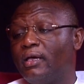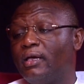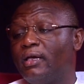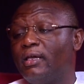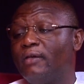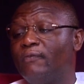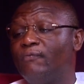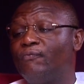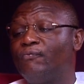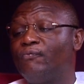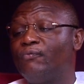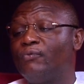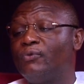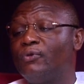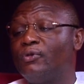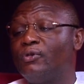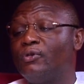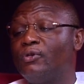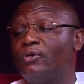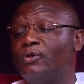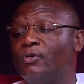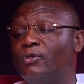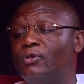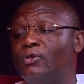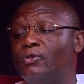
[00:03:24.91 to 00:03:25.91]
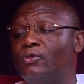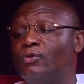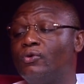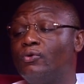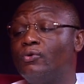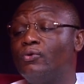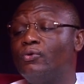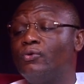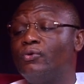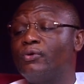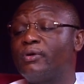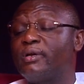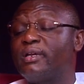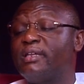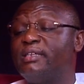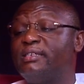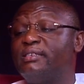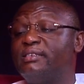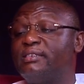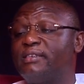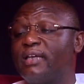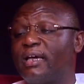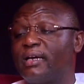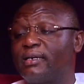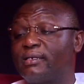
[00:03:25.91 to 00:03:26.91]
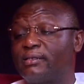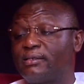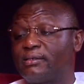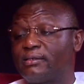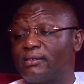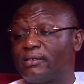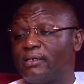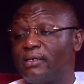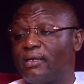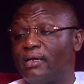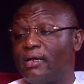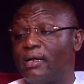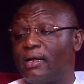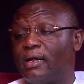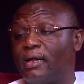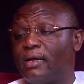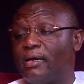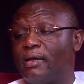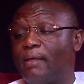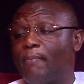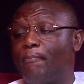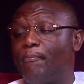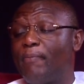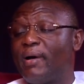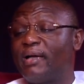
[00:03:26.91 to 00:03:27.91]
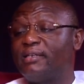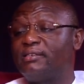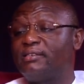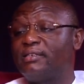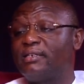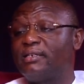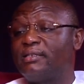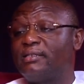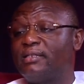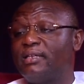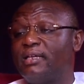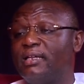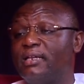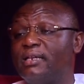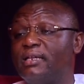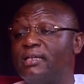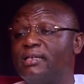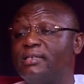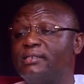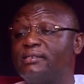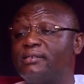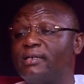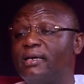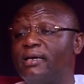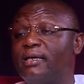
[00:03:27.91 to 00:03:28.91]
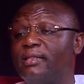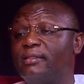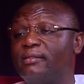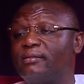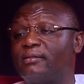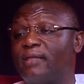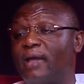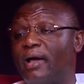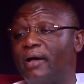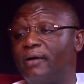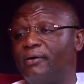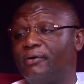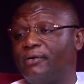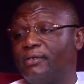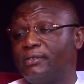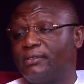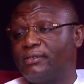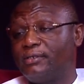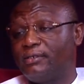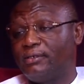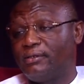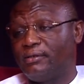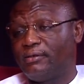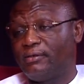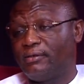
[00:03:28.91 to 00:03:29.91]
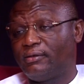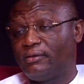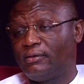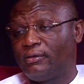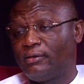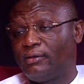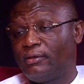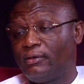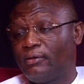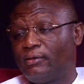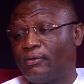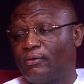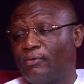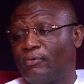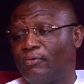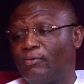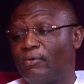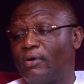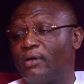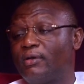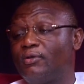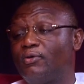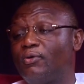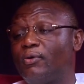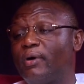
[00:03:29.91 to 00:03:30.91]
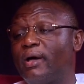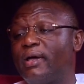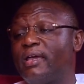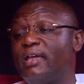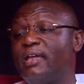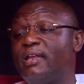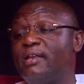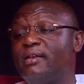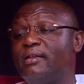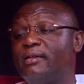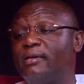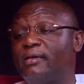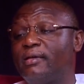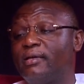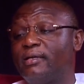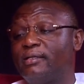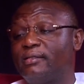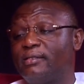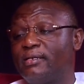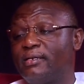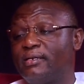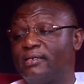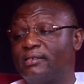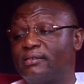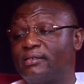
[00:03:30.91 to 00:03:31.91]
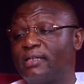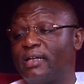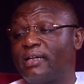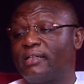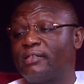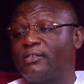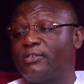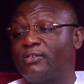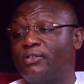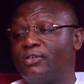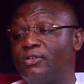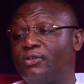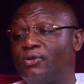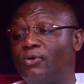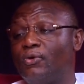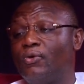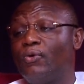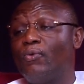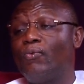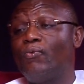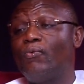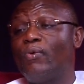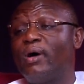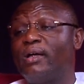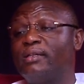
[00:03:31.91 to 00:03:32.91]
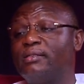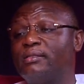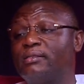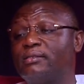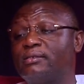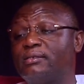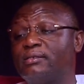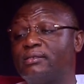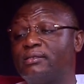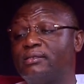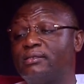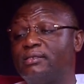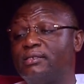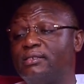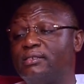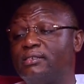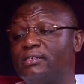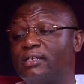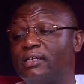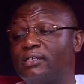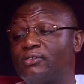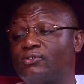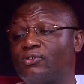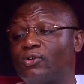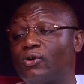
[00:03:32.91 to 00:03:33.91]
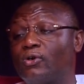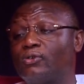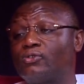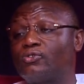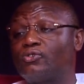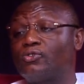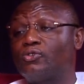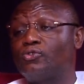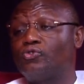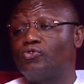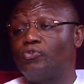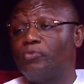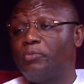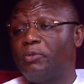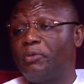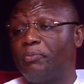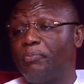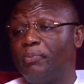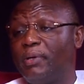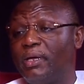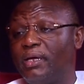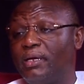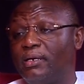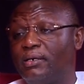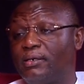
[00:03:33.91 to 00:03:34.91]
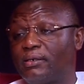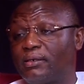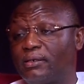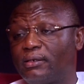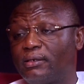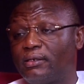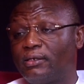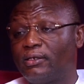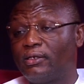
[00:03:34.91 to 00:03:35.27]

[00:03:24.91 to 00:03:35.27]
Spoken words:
If you reject the budget in its entirety, what you are indicating is that you don't want teachers also to be paid.